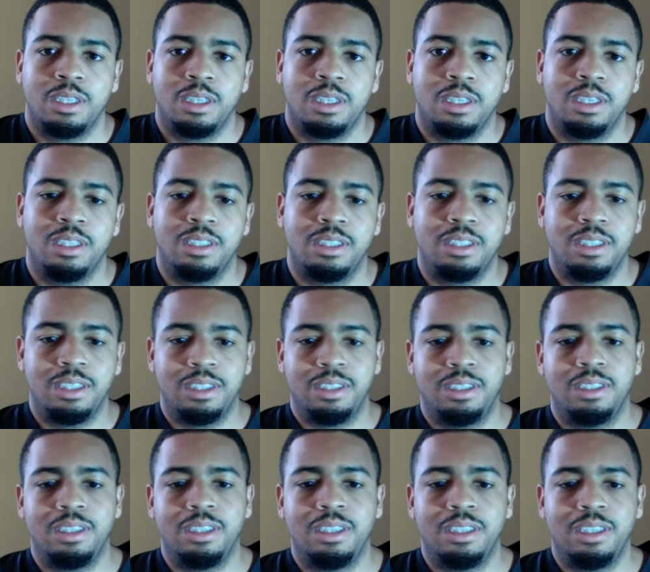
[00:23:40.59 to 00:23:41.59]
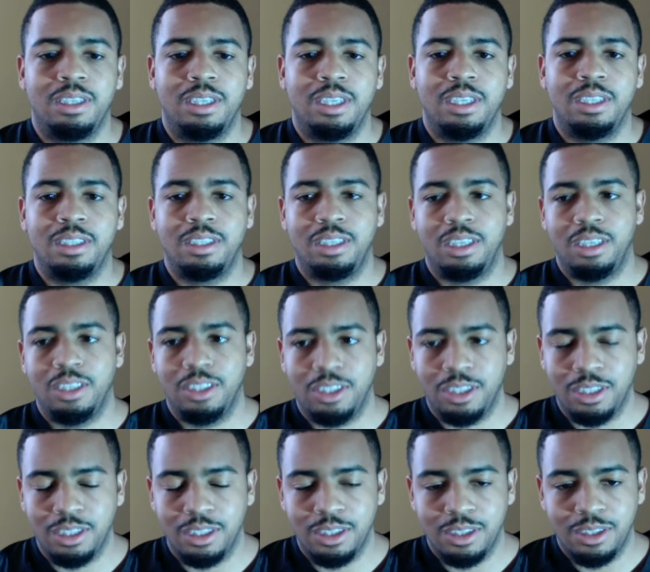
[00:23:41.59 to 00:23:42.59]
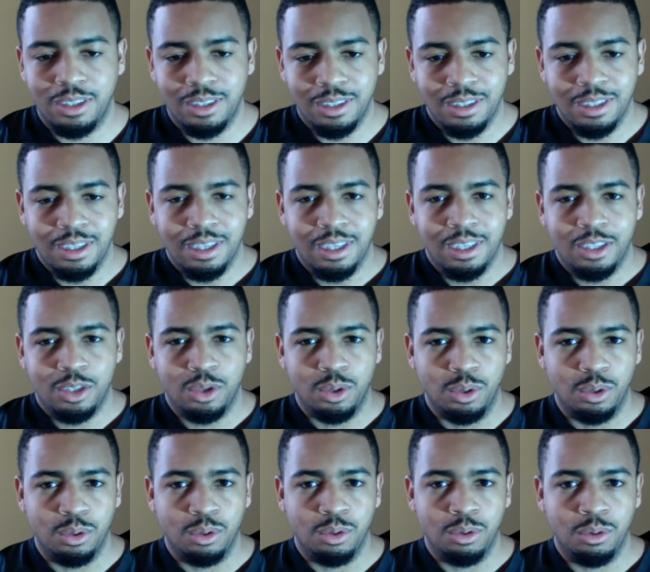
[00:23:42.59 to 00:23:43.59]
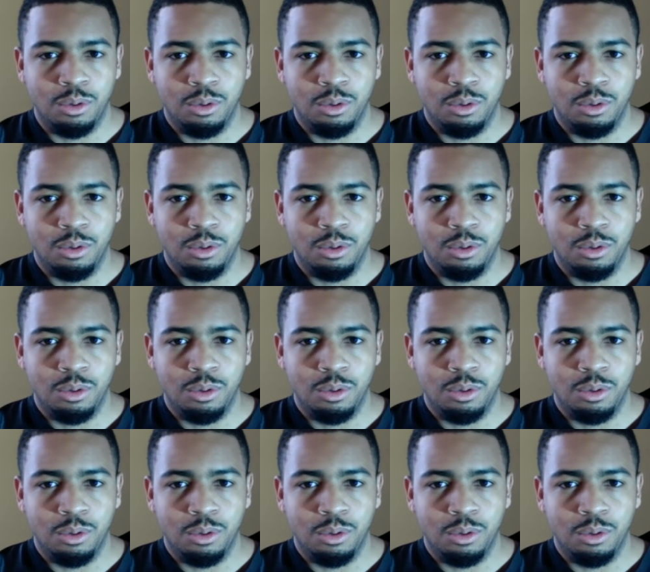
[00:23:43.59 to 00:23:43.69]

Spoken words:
consistent intentions to